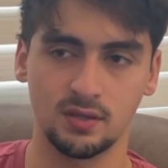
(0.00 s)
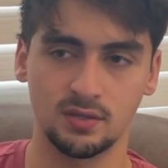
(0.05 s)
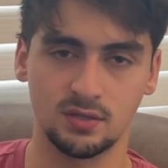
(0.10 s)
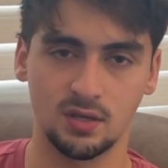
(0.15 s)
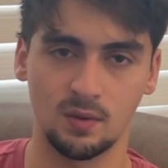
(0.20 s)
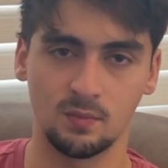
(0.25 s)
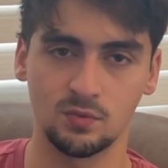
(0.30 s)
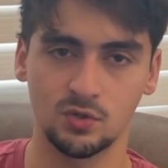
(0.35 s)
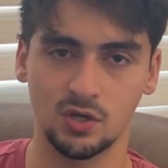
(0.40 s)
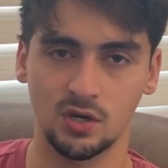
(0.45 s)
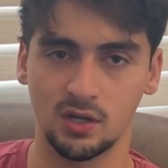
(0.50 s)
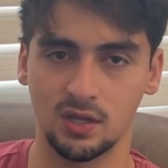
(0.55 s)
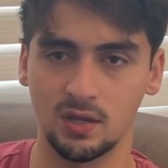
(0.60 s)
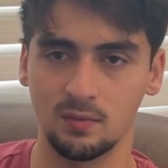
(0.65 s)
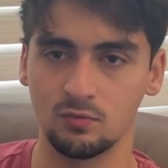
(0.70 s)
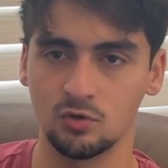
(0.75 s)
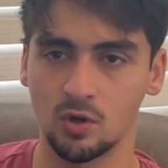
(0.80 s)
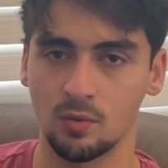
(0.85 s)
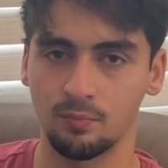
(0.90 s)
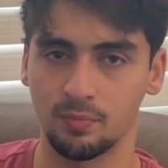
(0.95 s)
So I'm just gonna
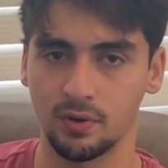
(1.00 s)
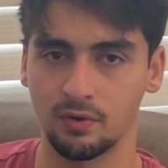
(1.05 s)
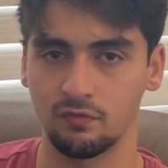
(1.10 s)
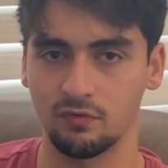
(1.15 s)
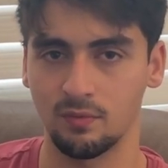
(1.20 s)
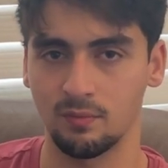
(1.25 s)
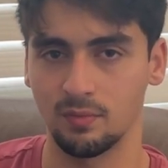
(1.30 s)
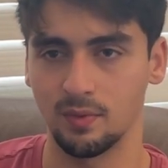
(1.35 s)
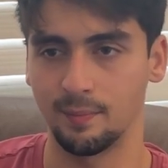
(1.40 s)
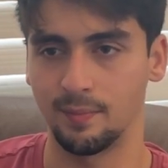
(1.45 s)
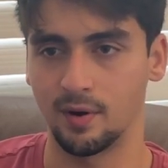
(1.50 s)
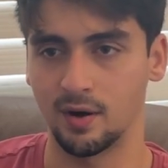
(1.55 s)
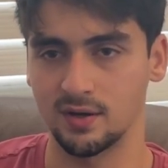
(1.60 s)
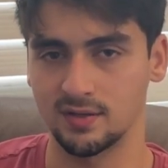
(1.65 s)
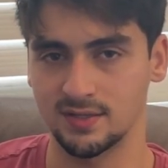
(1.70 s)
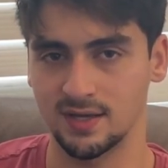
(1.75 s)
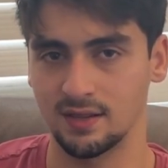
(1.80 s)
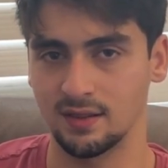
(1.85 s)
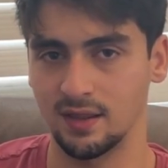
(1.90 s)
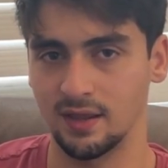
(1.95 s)
keep jumping from the parts
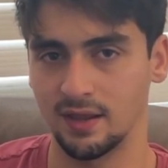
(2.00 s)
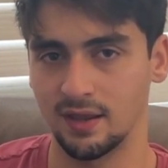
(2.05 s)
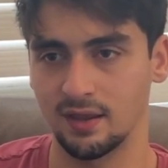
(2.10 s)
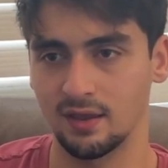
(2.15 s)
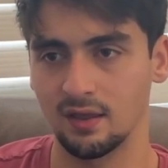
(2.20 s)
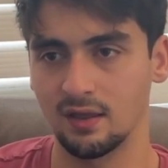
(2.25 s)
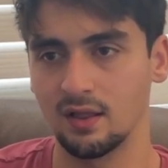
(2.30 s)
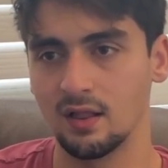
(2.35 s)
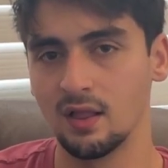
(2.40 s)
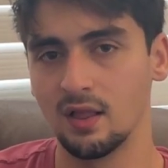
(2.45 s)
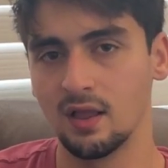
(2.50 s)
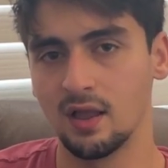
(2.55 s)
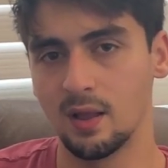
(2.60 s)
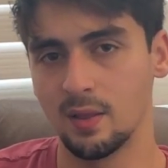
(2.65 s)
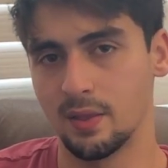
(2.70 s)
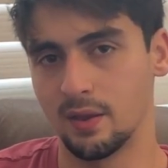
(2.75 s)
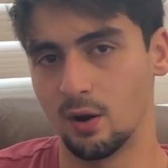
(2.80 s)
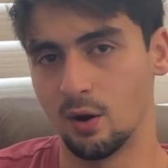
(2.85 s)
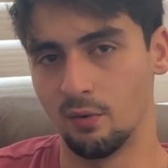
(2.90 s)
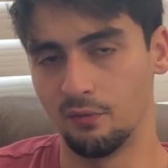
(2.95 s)
I like, and
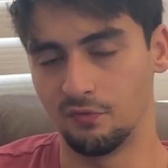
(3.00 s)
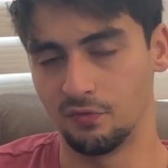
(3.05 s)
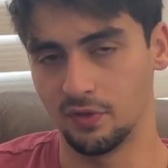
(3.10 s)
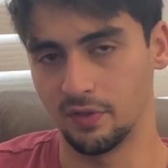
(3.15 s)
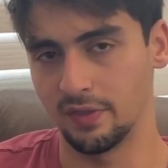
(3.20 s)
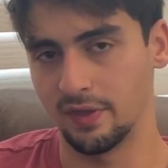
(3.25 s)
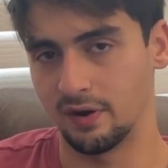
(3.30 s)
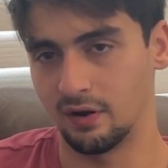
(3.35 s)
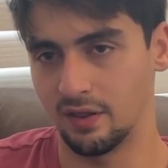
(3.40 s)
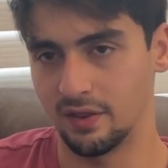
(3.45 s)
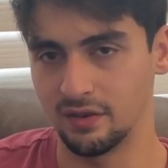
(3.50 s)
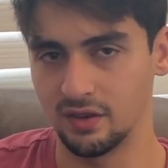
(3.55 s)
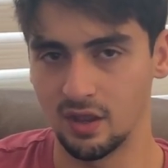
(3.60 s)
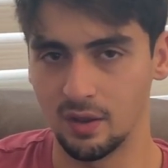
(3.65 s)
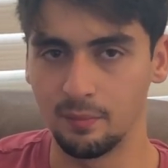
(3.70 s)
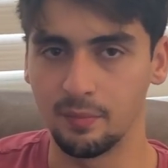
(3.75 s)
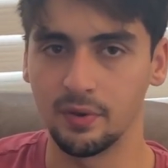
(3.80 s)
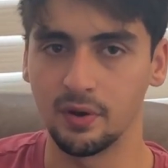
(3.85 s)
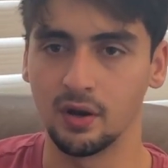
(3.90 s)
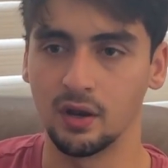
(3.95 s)
then hopefully that'll end
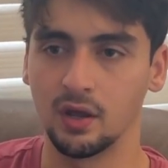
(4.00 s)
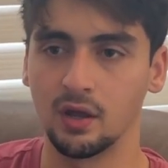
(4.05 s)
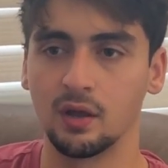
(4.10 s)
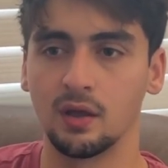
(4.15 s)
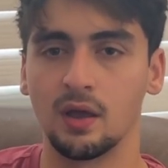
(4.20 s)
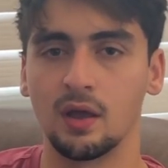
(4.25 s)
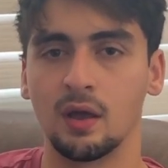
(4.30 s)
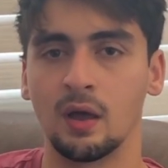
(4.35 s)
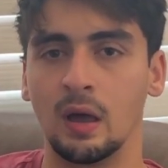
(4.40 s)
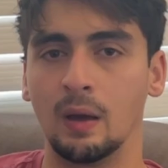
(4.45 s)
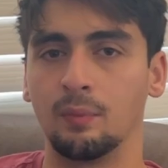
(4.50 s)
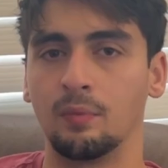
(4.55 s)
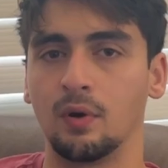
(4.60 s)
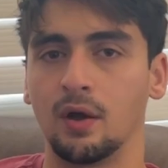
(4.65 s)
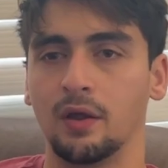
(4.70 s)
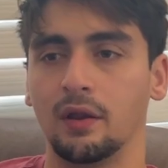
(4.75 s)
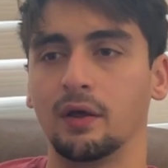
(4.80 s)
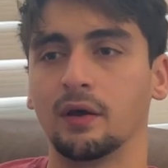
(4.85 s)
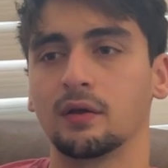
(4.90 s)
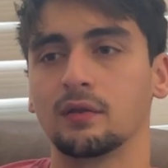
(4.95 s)
up in a
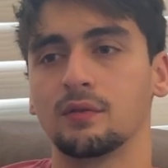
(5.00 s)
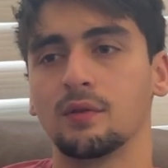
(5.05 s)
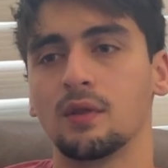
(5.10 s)
product.